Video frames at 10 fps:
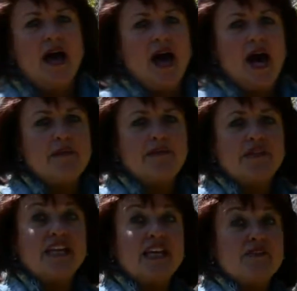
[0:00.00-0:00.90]
I
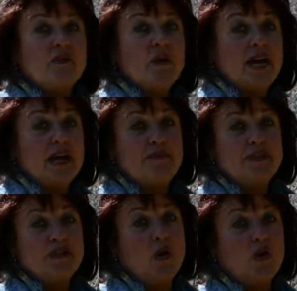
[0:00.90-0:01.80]
believed what I'd
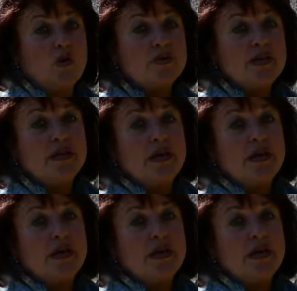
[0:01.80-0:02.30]
been told